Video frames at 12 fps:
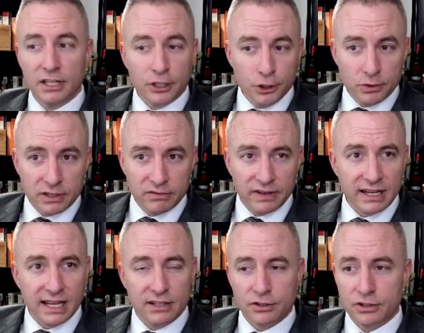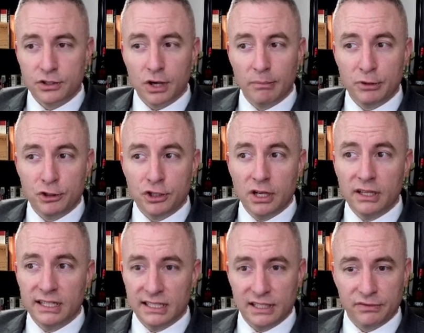You can find answers to a
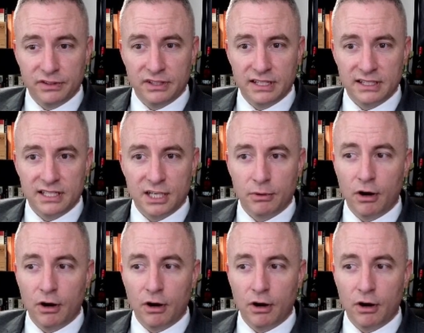bajillion different things in here where